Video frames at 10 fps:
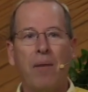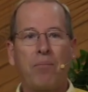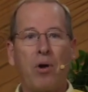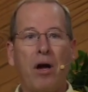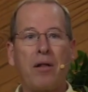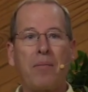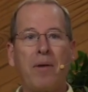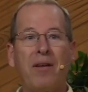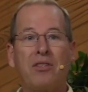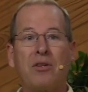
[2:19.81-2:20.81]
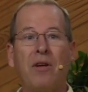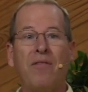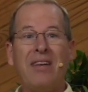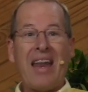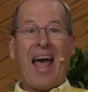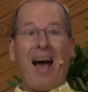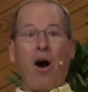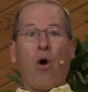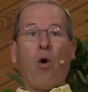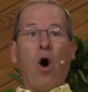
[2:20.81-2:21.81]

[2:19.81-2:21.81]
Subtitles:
proclamation of now,